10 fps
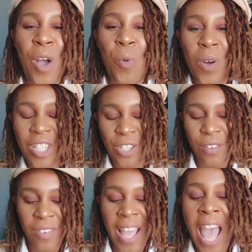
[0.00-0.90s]
once
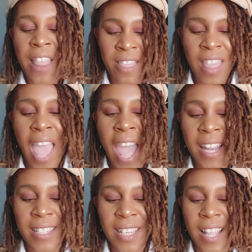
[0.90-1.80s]
you've gotten
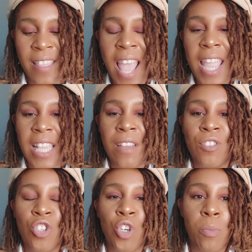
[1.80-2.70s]
that
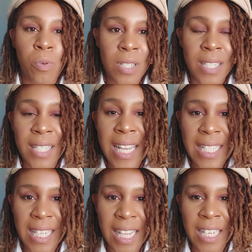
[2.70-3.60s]
gives you your
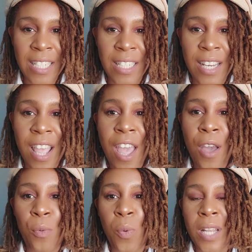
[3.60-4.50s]
percentage,
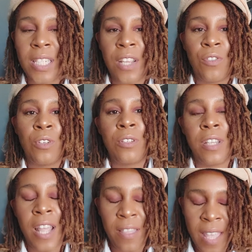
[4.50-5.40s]
which once
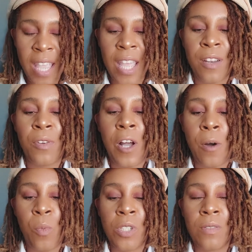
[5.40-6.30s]

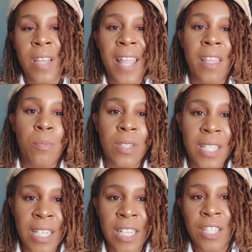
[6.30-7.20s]
you've gotten that
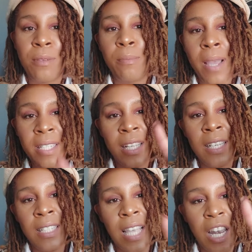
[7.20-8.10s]
percentage, basically
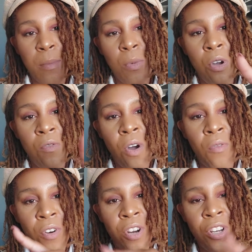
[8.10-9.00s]
just kind of move
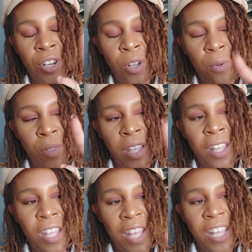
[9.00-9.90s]
over,
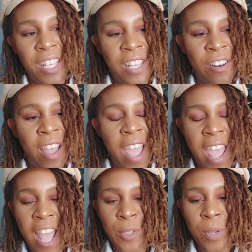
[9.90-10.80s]

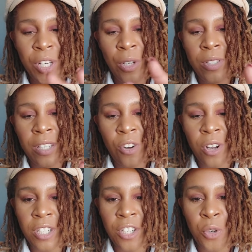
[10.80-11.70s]
as we do
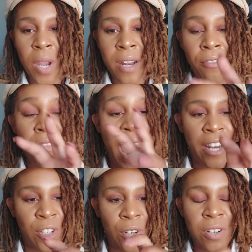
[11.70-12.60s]
to create a
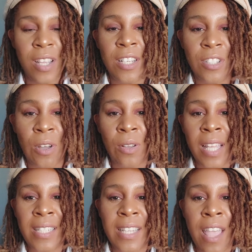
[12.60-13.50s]
factor. And so
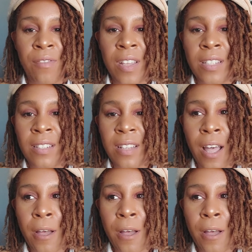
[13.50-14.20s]
let's say if it's